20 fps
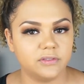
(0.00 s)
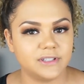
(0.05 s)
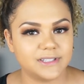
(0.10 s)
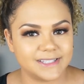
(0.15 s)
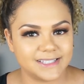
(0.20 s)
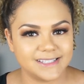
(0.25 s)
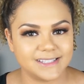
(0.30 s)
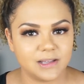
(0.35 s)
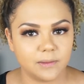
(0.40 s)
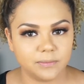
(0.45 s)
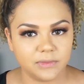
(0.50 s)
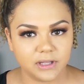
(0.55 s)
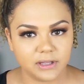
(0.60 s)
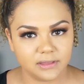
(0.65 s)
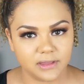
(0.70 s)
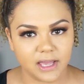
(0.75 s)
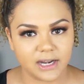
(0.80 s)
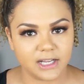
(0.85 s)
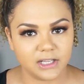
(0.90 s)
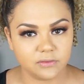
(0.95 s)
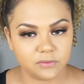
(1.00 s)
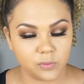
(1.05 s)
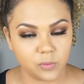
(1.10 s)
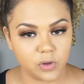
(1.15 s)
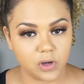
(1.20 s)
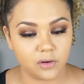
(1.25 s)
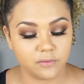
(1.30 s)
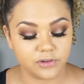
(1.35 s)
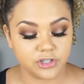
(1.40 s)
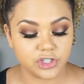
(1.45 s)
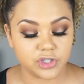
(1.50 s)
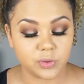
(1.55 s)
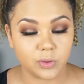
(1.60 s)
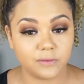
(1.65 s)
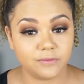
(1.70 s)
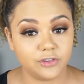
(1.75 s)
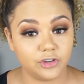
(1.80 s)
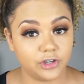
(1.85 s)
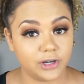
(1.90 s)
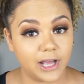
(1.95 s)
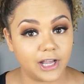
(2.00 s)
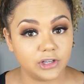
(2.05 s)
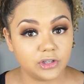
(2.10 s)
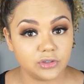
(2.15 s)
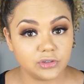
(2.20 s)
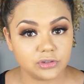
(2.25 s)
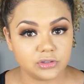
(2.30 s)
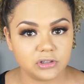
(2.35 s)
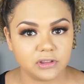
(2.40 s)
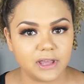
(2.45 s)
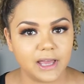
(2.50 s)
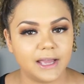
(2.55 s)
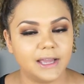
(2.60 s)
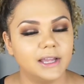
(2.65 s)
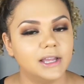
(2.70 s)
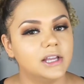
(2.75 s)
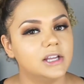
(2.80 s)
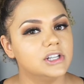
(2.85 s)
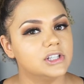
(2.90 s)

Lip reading: This is something that is full coverage, so if you're not used to that,